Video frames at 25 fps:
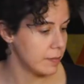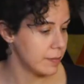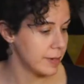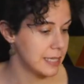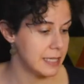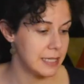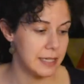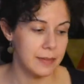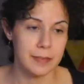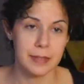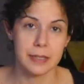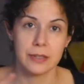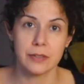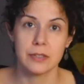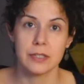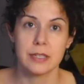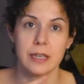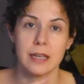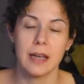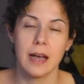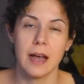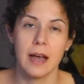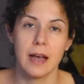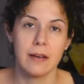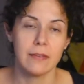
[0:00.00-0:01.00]
matter because I
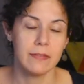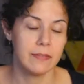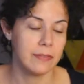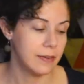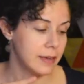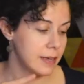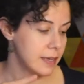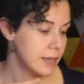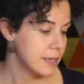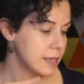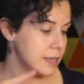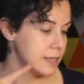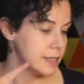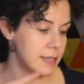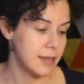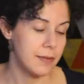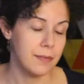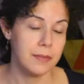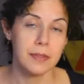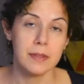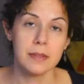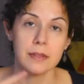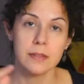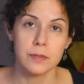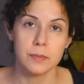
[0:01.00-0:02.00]
have
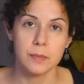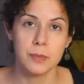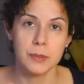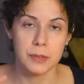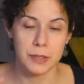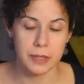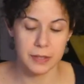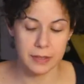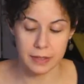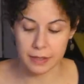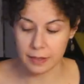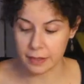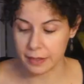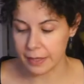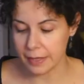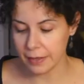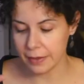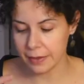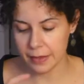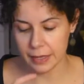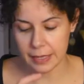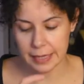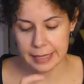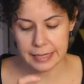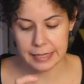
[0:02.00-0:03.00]
something to put
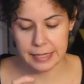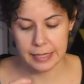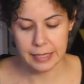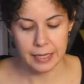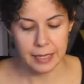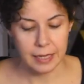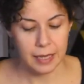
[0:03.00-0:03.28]
underneath it.